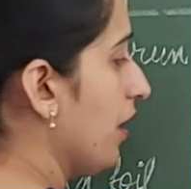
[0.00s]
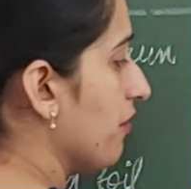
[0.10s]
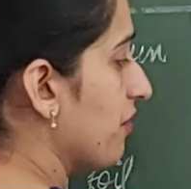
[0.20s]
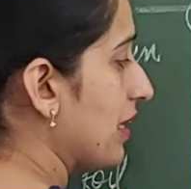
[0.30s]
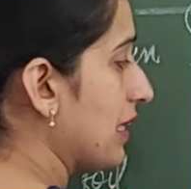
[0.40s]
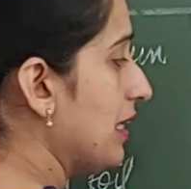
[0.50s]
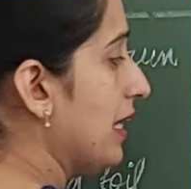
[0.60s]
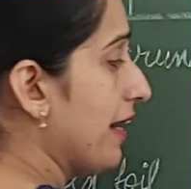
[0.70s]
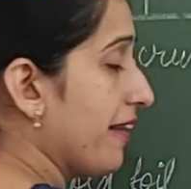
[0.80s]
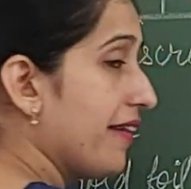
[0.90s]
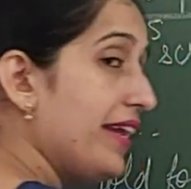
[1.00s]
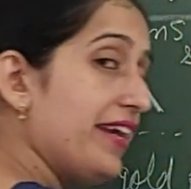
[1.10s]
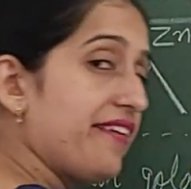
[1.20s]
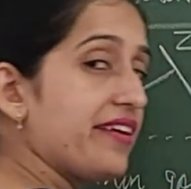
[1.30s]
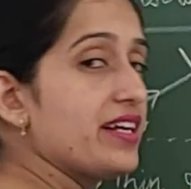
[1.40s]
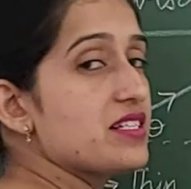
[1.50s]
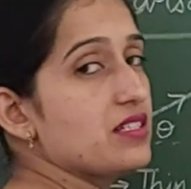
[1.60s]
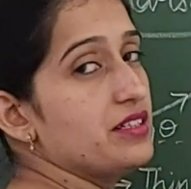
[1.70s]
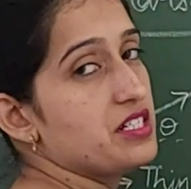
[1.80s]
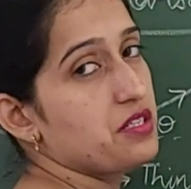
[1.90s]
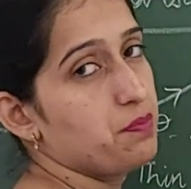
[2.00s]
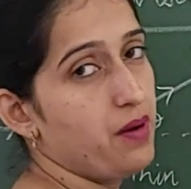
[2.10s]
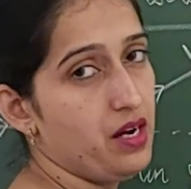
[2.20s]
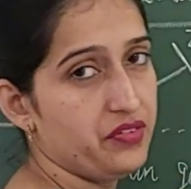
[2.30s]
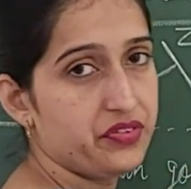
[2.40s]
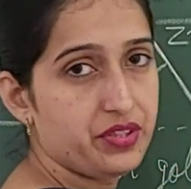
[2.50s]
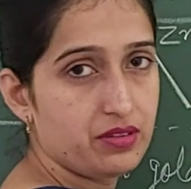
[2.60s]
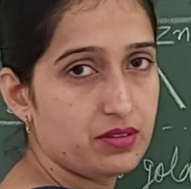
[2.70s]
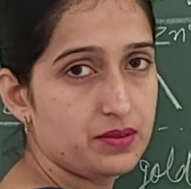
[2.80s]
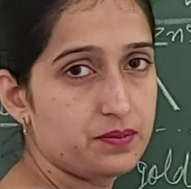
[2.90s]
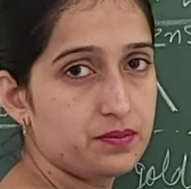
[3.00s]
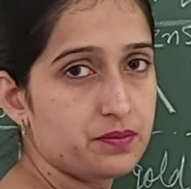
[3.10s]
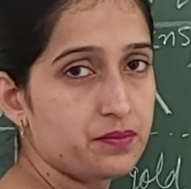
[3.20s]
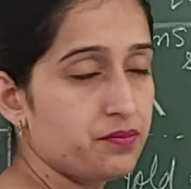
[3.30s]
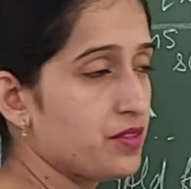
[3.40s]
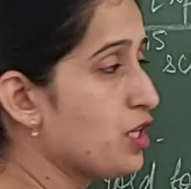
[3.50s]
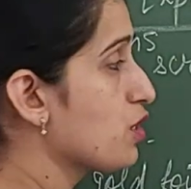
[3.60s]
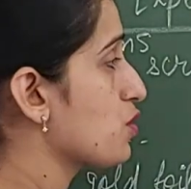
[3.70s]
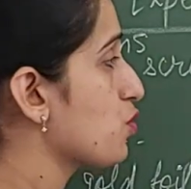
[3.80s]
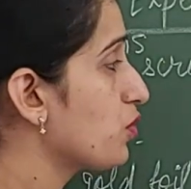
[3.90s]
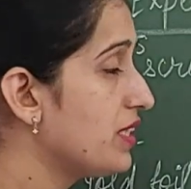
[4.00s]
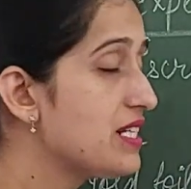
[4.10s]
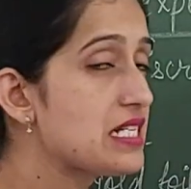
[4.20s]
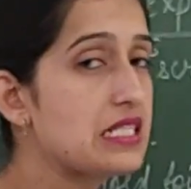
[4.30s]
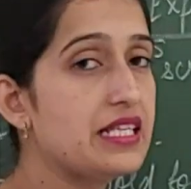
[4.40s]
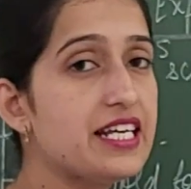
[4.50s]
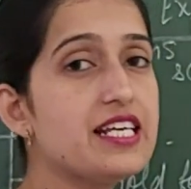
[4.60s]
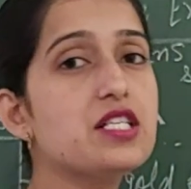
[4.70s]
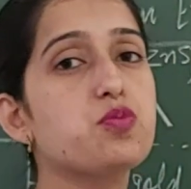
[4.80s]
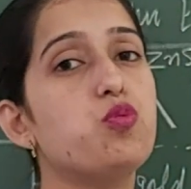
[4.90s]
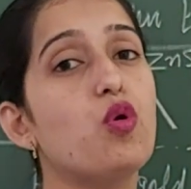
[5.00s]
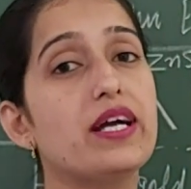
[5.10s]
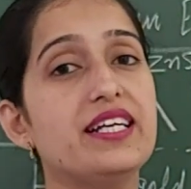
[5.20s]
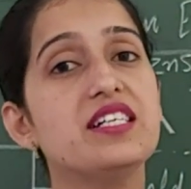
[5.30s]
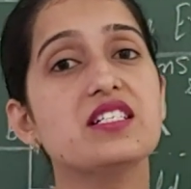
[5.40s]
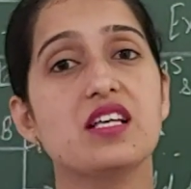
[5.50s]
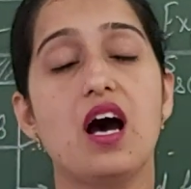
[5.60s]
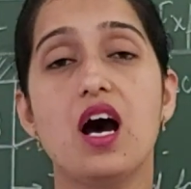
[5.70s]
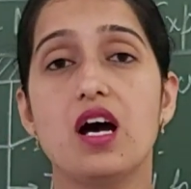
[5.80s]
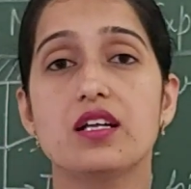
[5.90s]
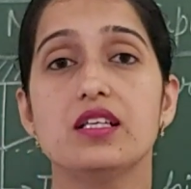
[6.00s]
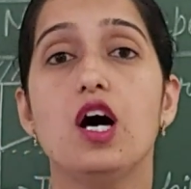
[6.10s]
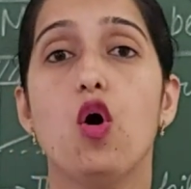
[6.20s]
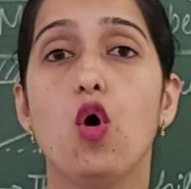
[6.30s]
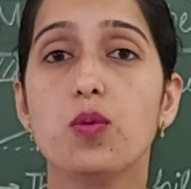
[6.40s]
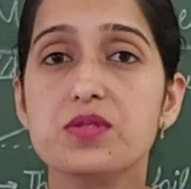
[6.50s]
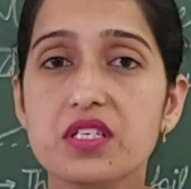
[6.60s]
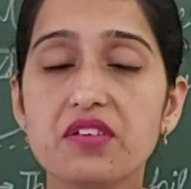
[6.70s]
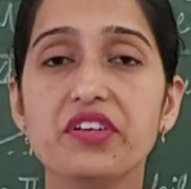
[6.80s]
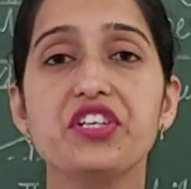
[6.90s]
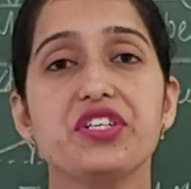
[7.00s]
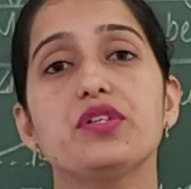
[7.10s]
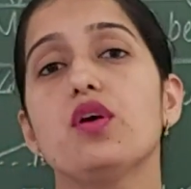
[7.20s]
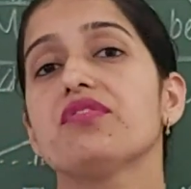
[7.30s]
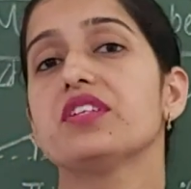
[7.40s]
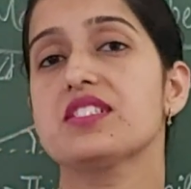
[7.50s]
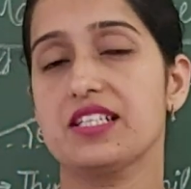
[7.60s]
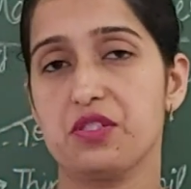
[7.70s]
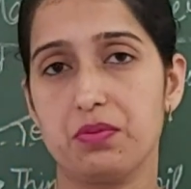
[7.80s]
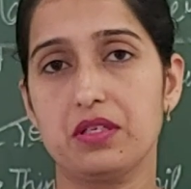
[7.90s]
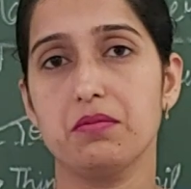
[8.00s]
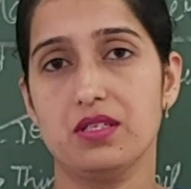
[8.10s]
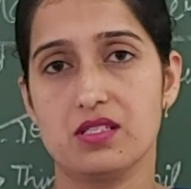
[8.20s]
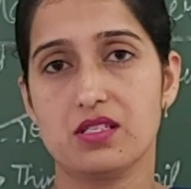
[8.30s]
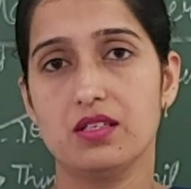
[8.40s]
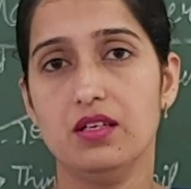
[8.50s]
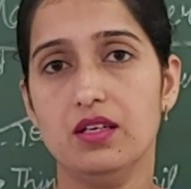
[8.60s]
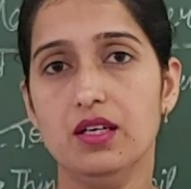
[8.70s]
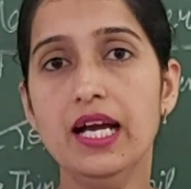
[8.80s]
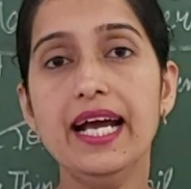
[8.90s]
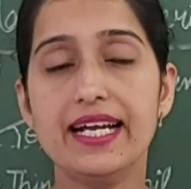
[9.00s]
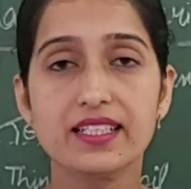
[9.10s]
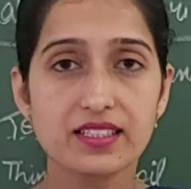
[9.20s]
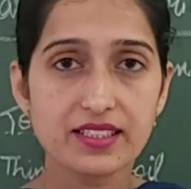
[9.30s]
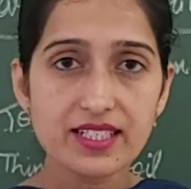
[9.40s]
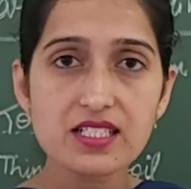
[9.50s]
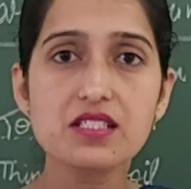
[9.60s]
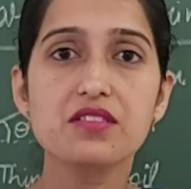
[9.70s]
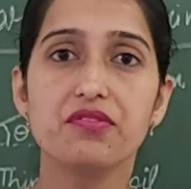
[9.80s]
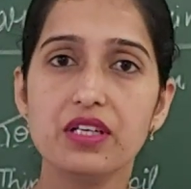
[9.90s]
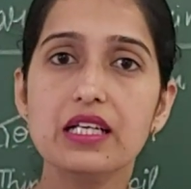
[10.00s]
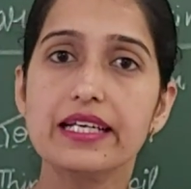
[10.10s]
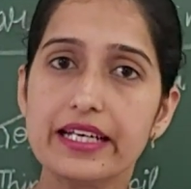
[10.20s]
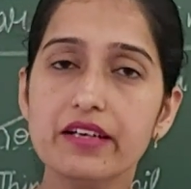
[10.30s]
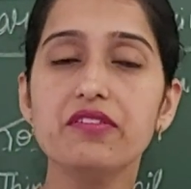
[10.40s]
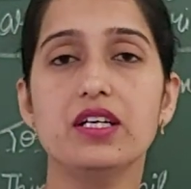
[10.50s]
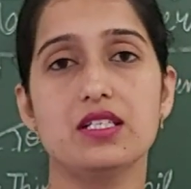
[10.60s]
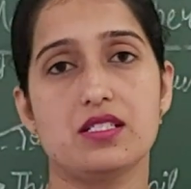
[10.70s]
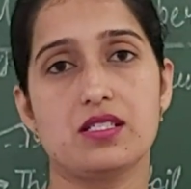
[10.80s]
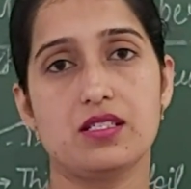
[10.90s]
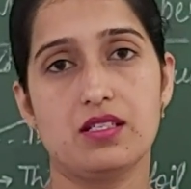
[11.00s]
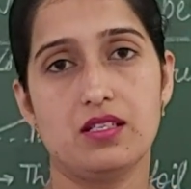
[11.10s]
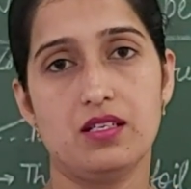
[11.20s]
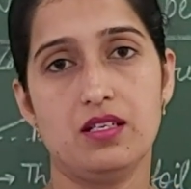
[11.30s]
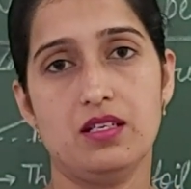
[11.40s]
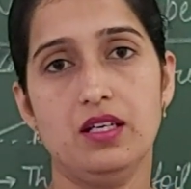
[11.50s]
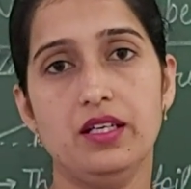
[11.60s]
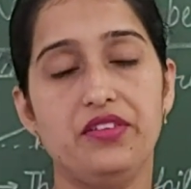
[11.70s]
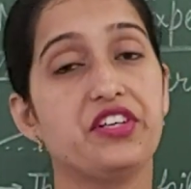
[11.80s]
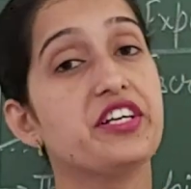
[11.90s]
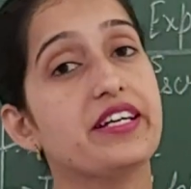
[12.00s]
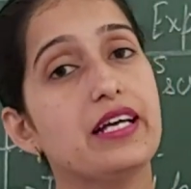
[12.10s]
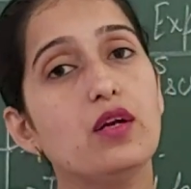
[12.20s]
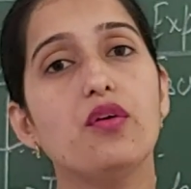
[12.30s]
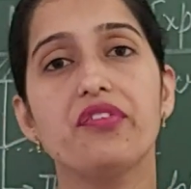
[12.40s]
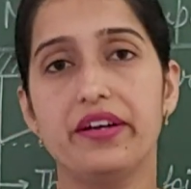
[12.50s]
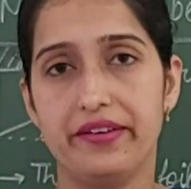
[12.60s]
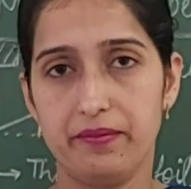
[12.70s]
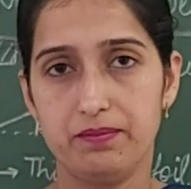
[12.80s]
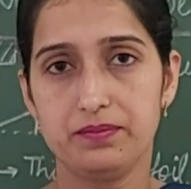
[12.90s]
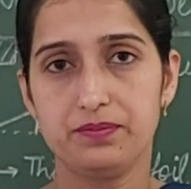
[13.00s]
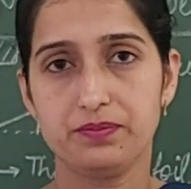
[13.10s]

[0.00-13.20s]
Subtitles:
will retrace its path. Students, these points are the observation of this experiment, and this will give us the detail of atom.